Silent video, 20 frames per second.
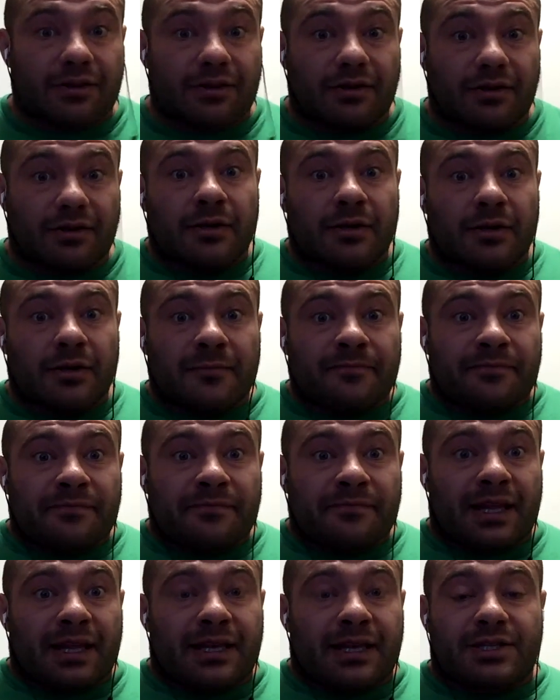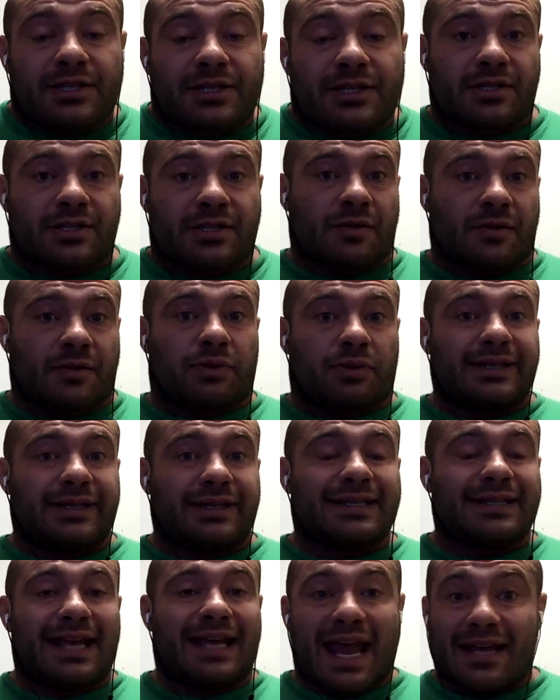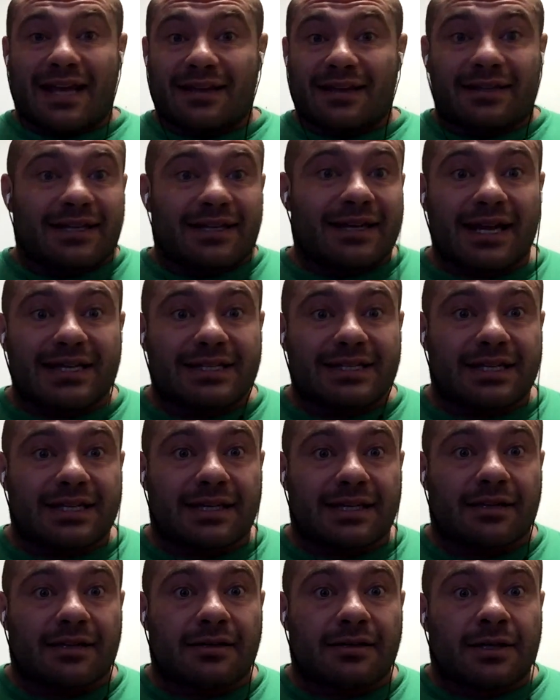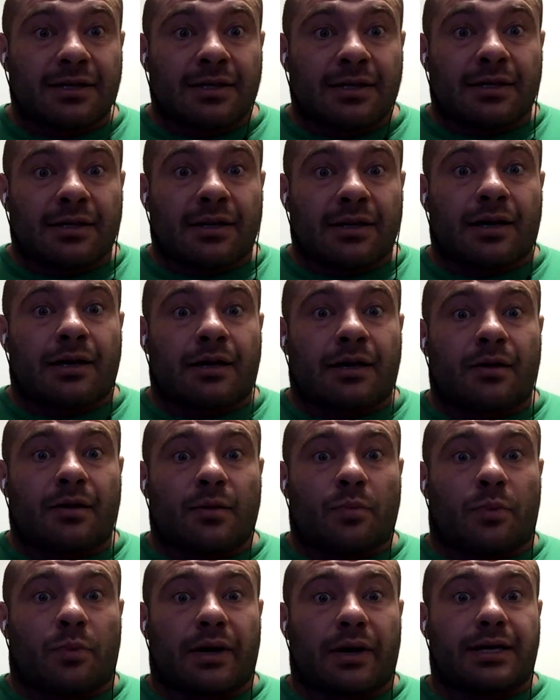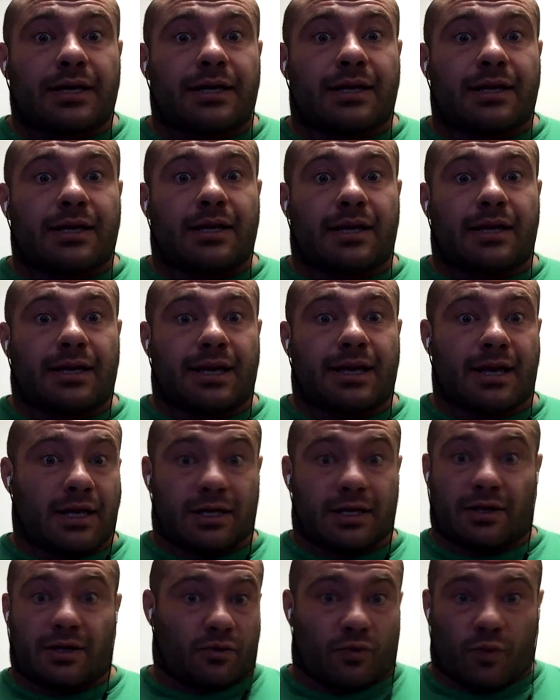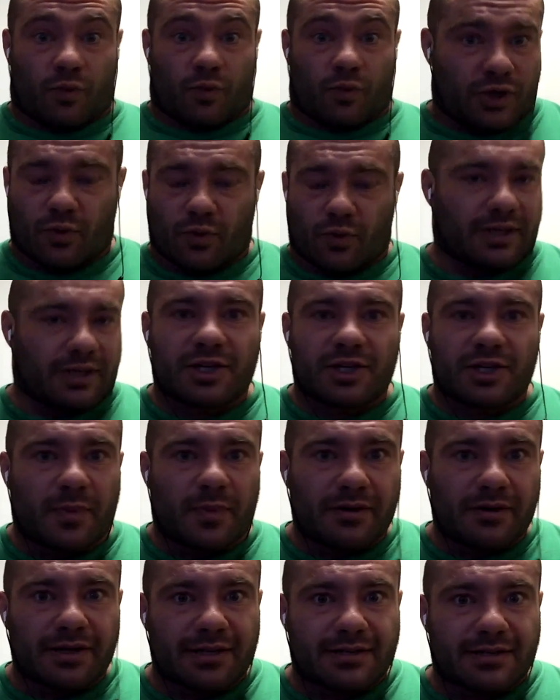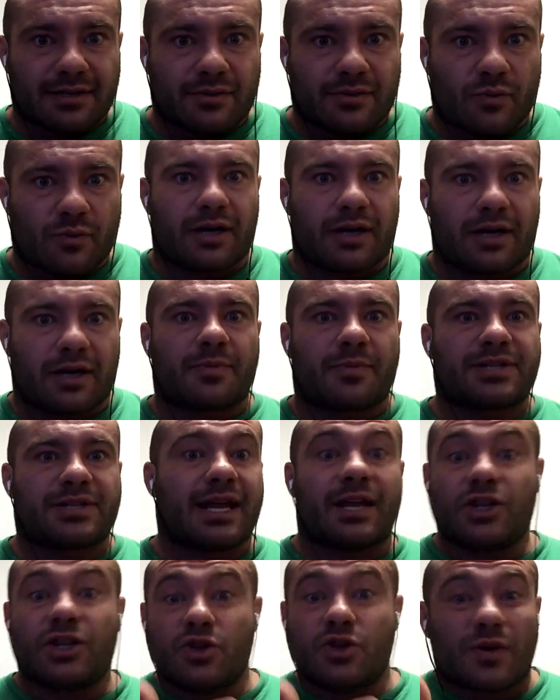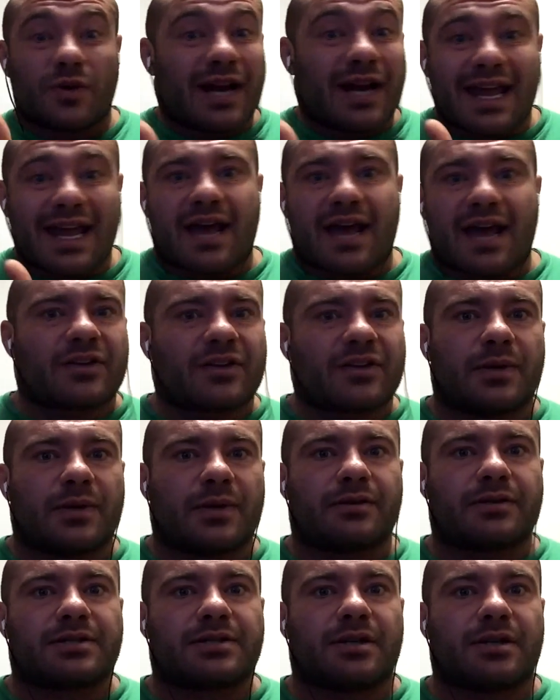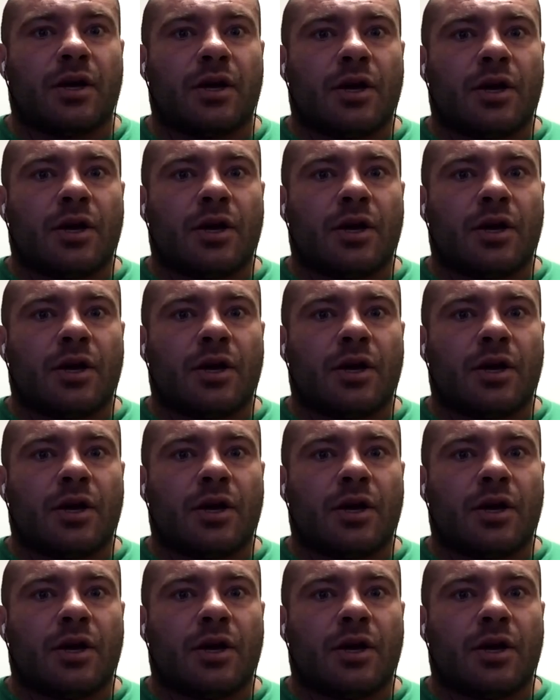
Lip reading: altogether. And it's a completely alien idea, but you will experience it 100%. And you and I have experienced it